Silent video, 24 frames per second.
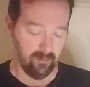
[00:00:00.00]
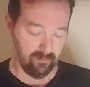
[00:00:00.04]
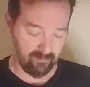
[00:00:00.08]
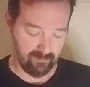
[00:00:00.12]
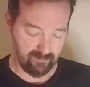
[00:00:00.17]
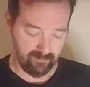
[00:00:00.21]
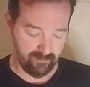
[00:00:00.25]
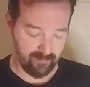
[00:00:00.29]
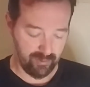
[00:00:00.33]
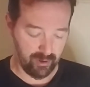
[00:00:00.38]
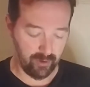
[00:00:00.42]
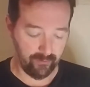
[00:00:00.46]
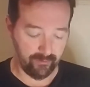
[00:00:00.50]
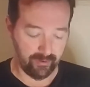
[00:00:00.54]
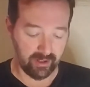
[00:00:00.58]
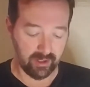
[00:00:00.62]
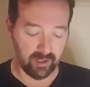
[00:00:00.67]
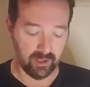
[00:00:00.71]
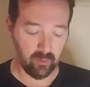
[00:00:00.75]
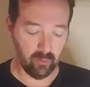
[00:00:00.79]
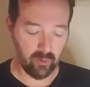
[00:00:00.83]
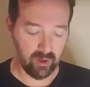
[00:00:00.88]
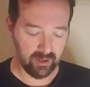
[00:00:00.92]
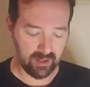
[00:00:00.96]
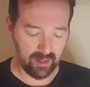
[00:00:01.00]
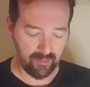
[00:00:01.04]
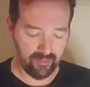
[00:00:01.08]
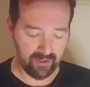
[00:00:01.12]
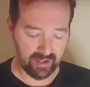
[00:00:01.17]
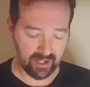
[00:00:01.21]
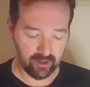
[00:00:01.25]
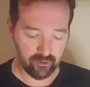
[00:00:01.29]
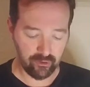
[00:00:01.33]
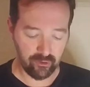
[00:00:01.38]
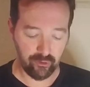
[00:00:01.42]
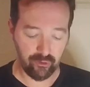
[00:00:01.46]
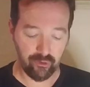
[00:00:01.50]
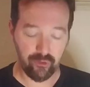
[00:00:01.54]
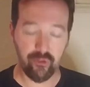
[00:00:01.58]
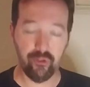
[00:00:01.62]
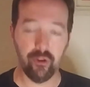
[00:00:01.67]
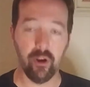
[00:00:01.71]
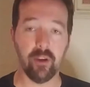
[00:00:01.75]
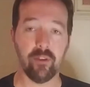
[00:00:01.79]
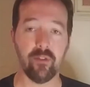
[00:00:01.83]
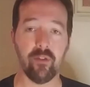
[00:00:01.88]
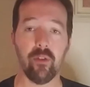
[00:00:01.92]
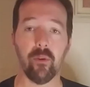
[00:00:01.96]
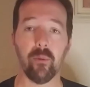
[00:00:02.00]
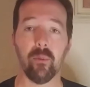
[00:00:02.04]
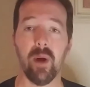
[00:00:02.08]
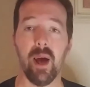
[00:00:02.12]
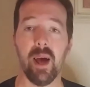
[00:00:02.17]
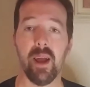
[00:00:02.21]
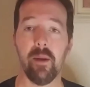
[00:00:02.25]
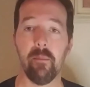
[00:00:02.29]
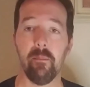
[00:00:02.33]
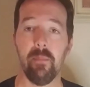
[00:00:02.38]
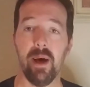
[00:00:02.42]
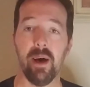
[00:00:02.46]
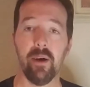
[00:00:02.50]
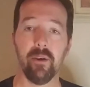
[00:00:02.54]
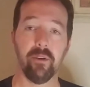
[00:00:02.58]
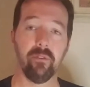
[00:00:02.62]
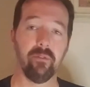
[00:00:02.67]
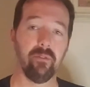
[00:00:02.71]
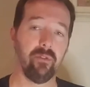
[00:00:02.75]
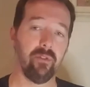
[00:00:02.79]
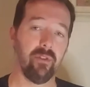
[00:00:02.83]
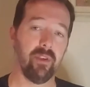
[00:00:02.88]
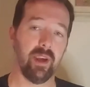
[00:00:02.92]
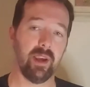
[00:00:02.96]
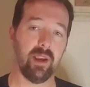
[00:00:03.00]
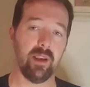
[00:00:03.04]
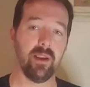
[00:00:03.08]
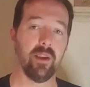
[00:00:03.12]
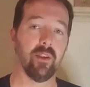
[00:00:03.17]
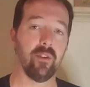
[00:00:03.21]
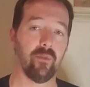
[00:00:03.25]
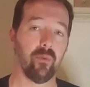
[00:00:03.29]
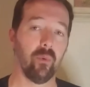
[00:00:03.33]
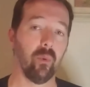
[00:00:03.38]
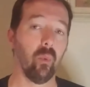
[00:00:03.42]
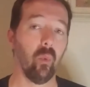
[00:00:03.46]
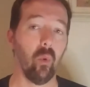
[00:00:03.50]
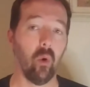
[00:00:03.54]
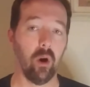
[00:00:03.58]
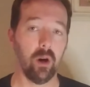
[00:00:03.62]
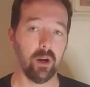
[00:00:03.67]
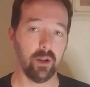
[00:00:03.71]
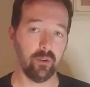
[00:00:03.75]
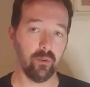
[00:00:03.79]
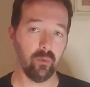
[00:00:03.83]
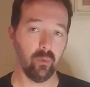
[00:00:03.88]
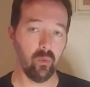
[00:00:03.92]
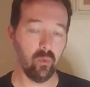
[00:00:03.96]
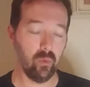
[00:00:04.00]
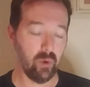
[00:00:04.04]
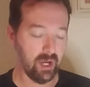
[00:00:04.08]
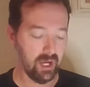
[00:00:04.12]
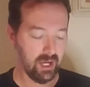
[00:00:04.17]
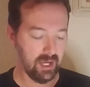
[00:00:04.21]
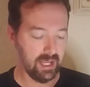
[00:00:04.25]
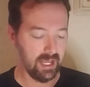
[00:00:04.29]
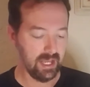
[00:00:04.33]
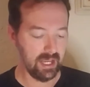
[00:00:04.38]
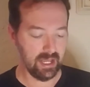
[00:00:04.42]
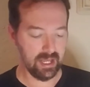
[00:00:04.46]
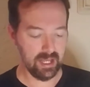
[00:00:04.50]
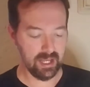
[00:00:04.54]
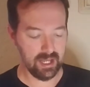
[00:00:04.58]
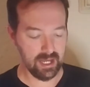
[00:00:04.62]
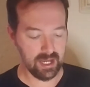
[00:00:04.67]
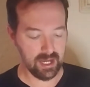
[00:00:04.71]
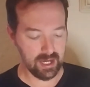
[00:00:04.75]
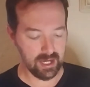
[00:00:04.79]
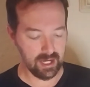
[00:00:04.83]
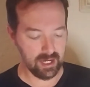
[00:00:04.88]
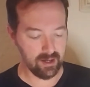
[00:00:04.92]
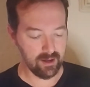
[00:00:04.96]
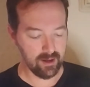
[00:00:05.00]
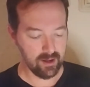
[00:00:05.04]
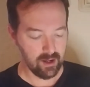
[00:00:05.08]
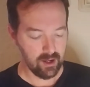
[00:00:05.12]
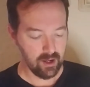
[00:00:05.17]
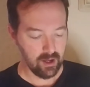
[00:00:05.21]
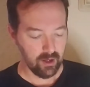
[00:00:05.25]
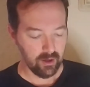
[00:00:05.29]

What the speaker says: perfectly well. I think it's just the right amount of thickness for what we need.